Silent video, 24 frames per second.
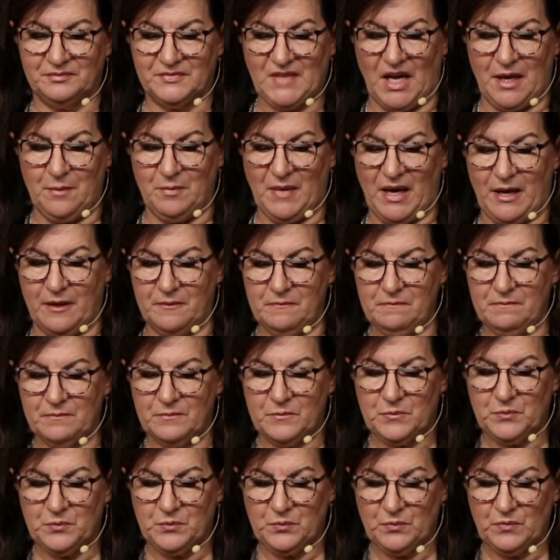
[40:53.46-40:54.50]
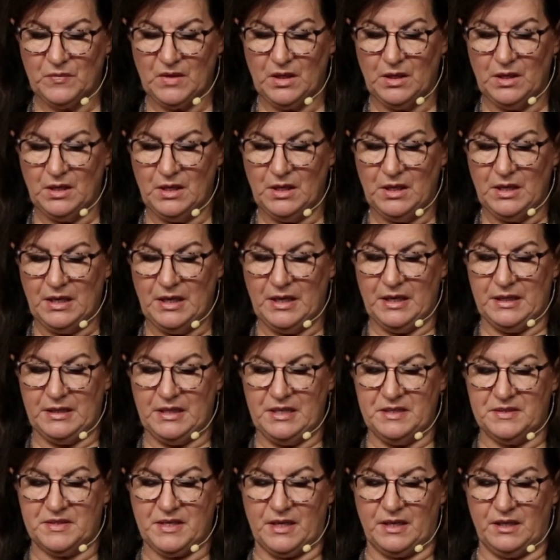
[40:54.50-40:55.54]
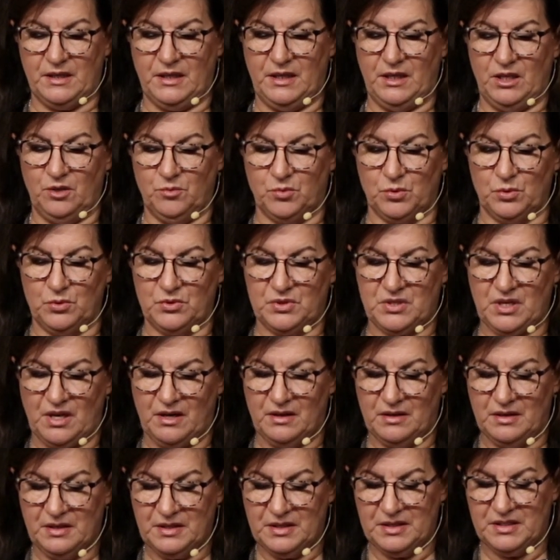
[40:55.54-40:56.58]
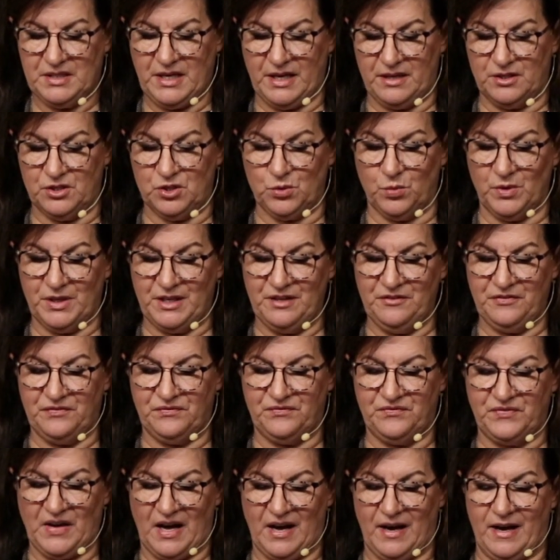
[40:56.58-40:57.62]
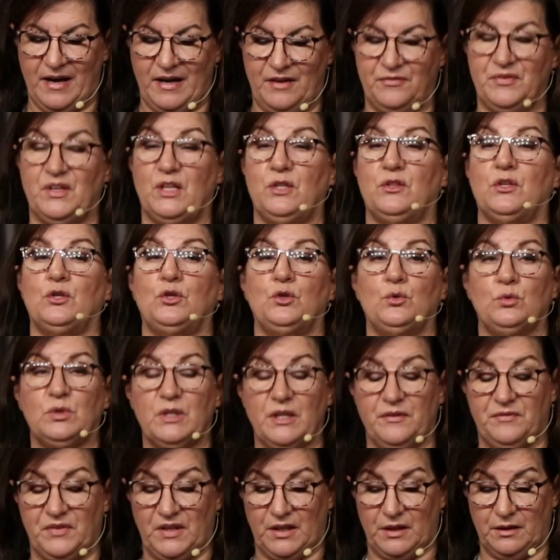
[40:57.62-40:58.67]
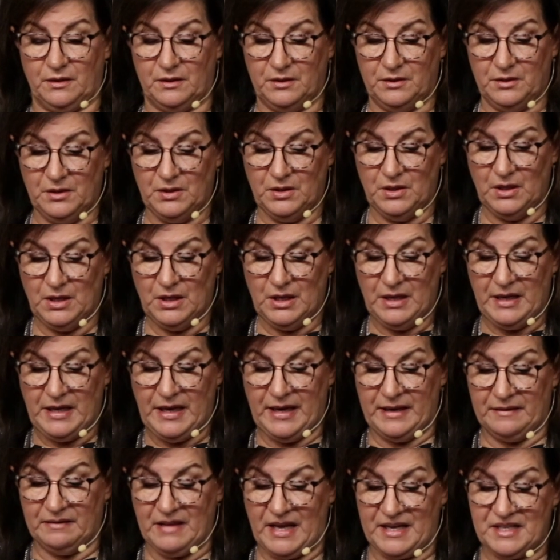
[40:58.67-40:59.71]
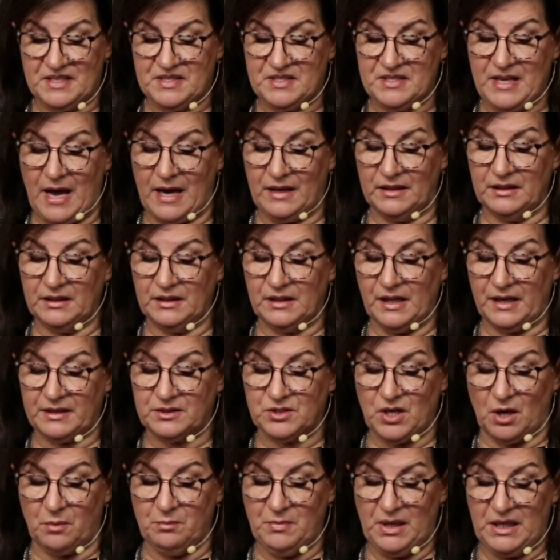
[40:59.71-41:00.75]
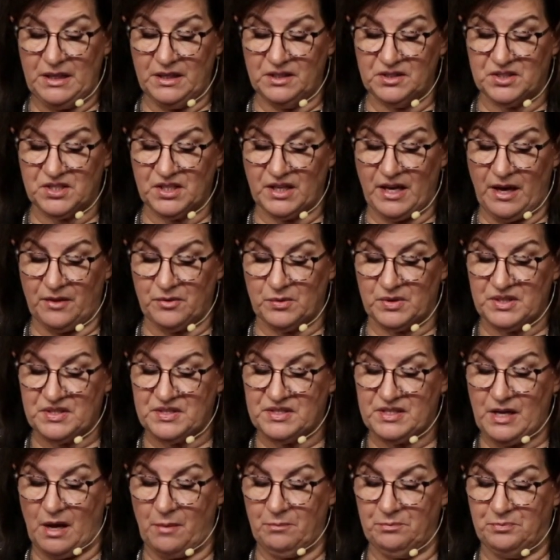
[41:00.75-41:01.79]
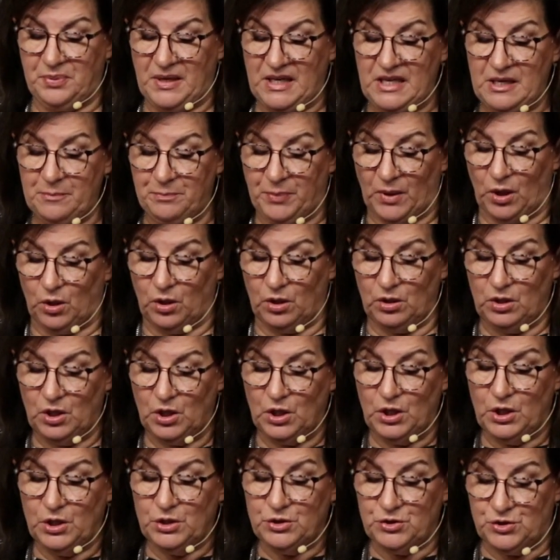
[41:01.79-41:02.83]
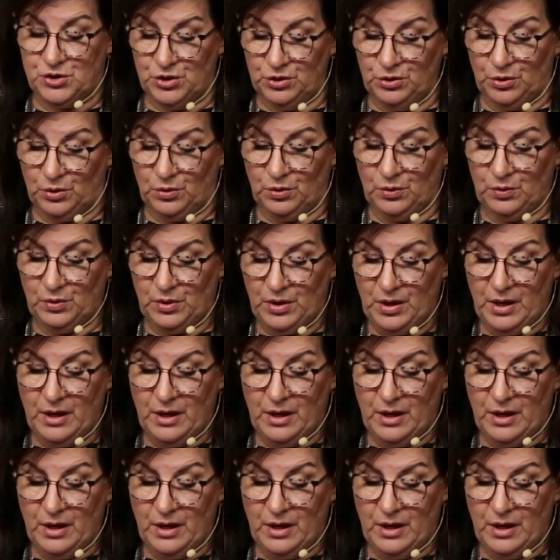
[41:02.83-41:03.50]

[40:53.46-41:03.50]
Amen. And he said in Hebrews 10:25 in the New Living, and let us not neglect our meeting together as some people do,